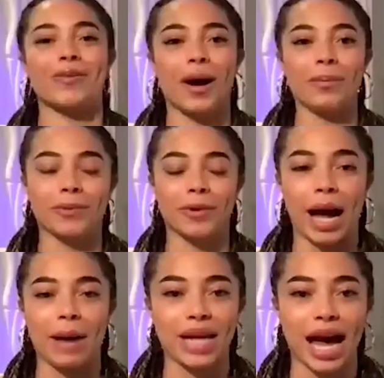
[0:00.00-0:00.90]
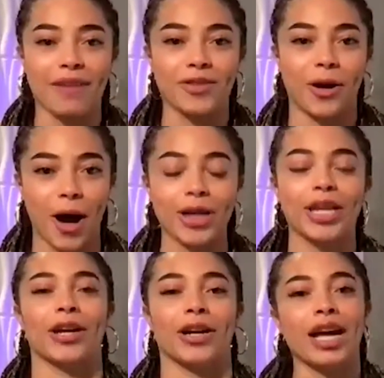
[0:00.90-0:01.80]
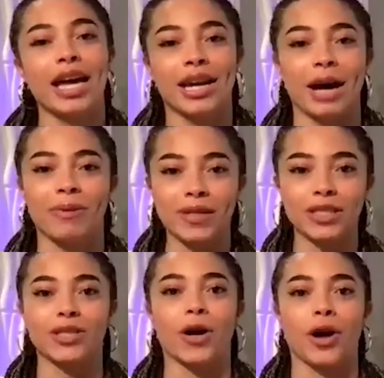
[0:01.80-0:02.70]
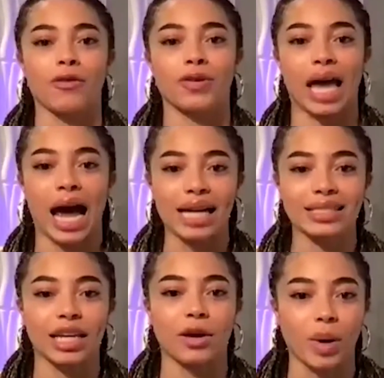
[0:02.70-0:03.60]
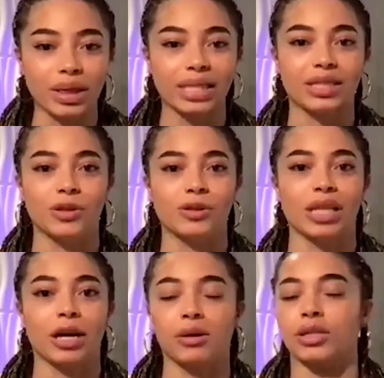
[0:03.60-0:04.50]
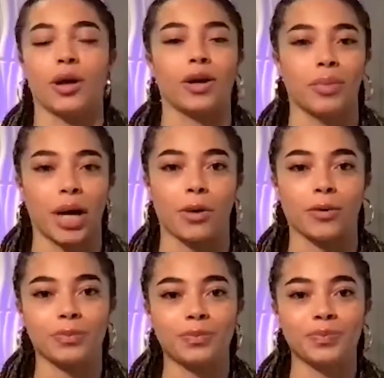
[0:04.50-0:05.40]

problem. We're happy to have you on here. Now, I wanted to start off with asking what this new single is all about.